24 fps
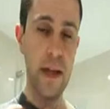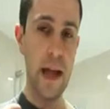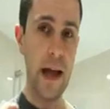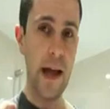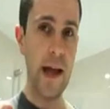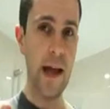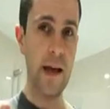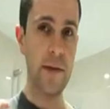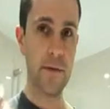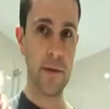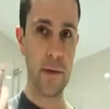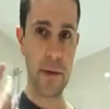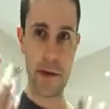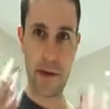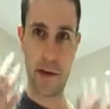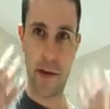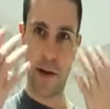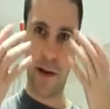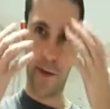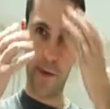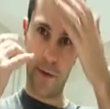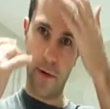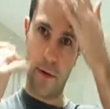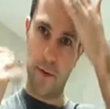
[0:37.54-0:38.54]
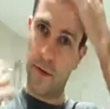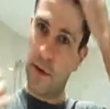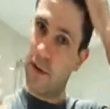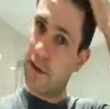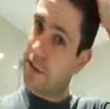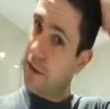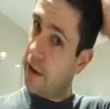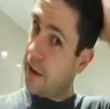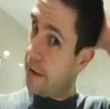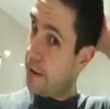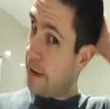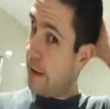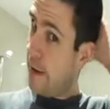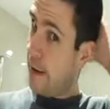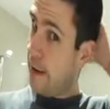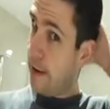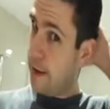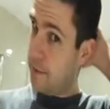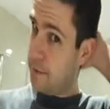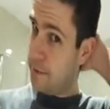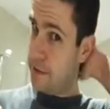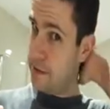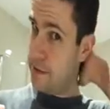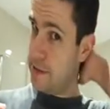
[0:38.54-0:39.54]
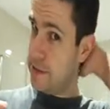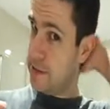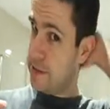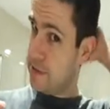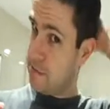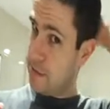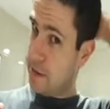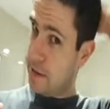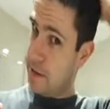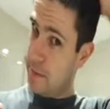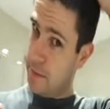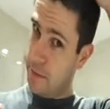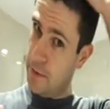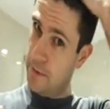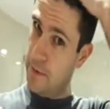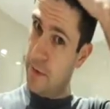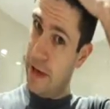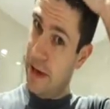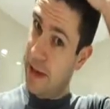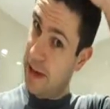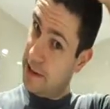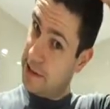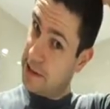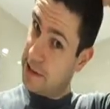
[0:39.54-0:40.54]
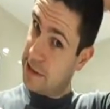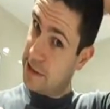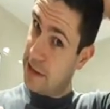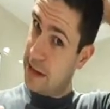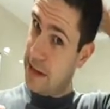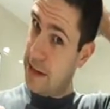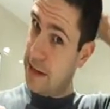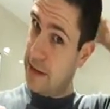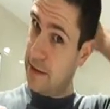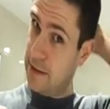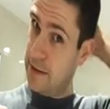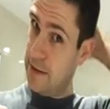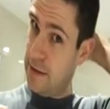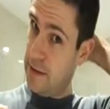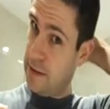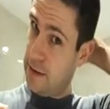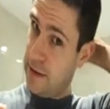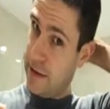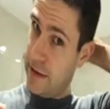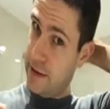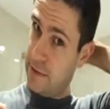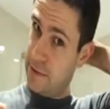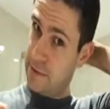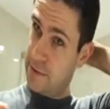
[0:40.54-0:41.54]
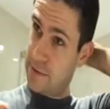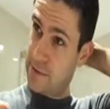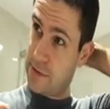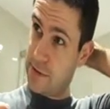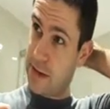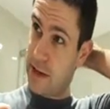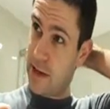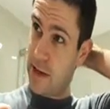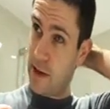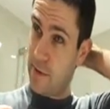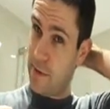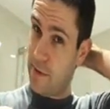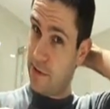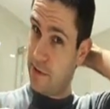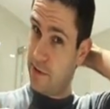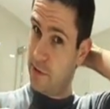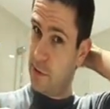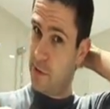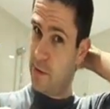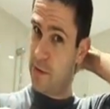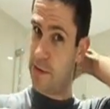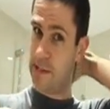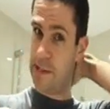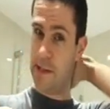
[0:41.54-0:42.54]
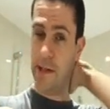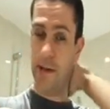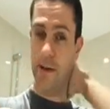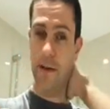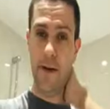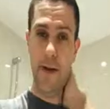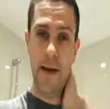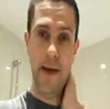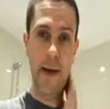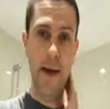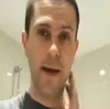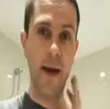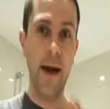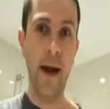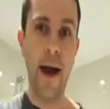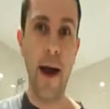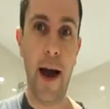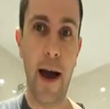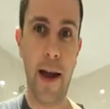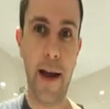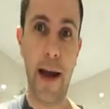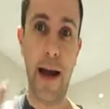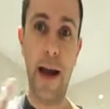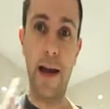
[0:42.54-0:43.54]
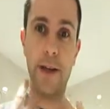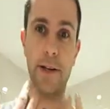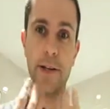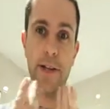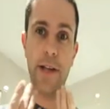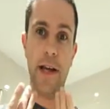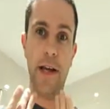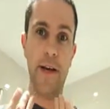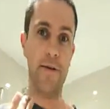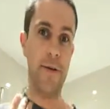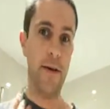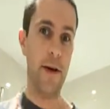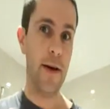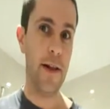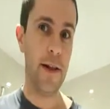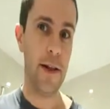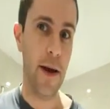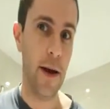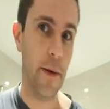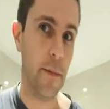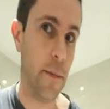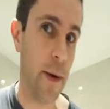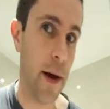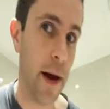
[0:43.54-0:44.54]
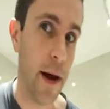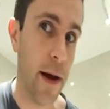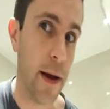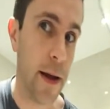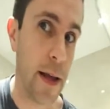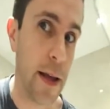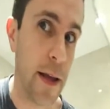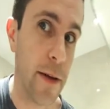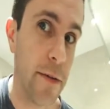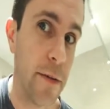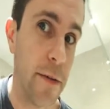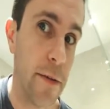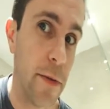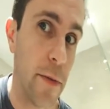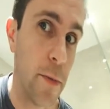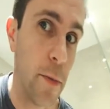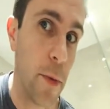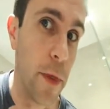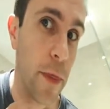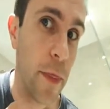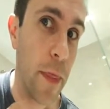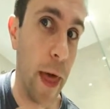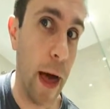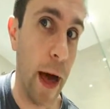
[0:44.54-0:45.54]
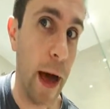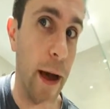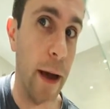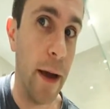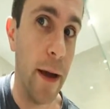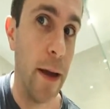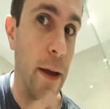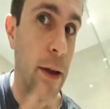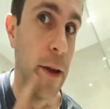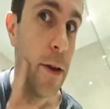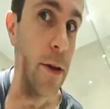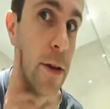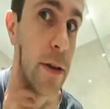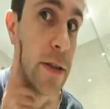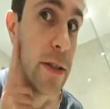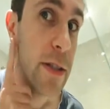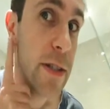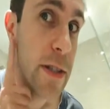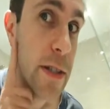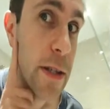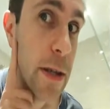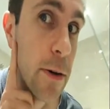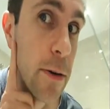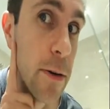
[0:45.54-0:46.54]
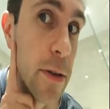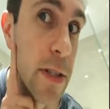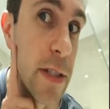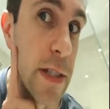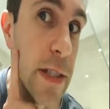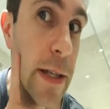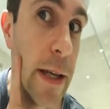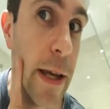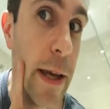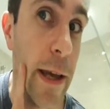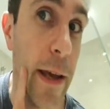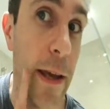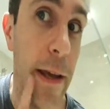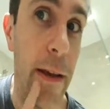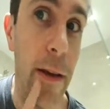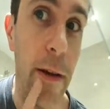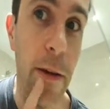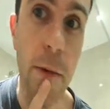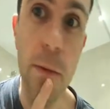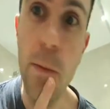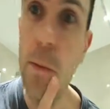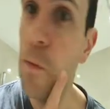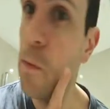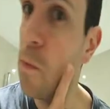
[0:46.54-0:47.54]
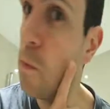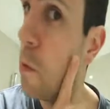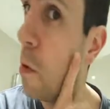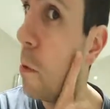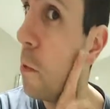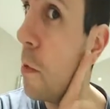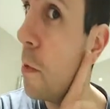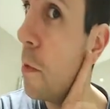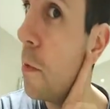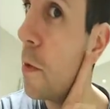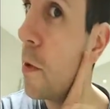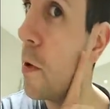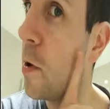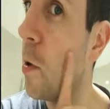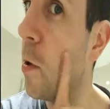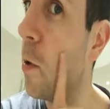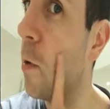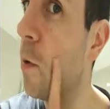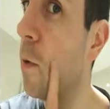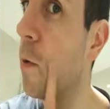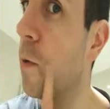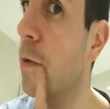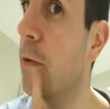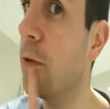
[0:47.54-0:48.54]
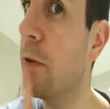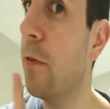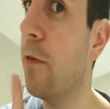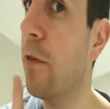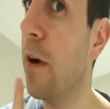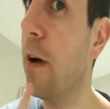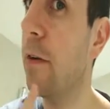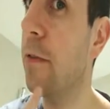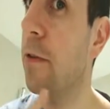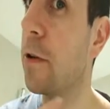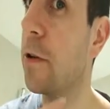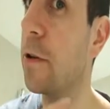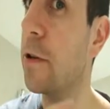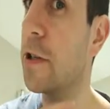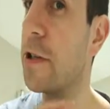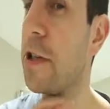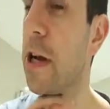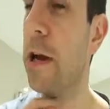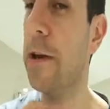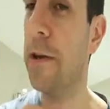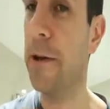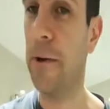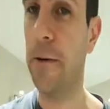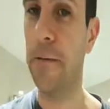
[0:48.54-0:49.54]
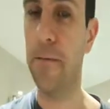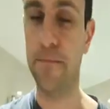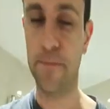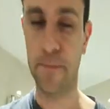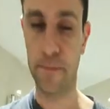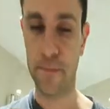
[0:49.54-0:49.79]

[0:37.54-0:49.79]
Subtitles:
because I've got very dark hair. I mean, this is me with my head shaved, cut about 2 weeks ago, and I had a shave earlier, but even with that, you can still see what we would call the 5 o'clock shadow.